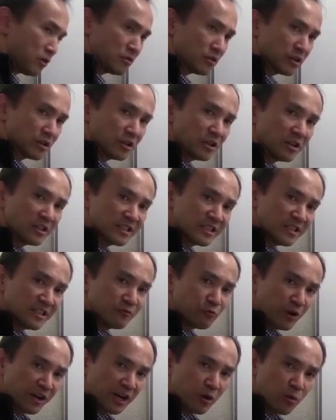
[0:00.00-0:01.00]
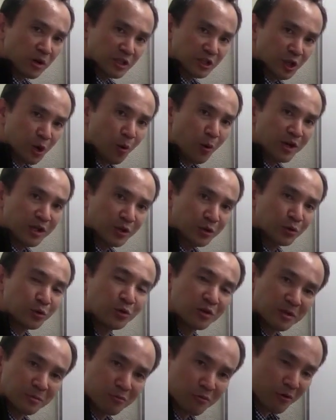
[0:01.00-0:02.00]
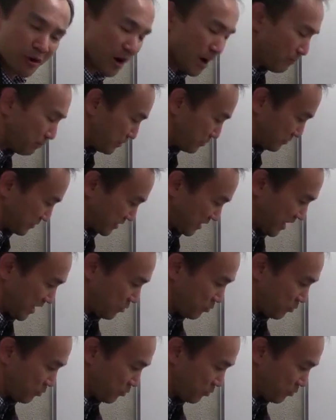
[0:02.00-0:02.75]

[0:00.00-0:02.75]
earlier when I was going through the problems, I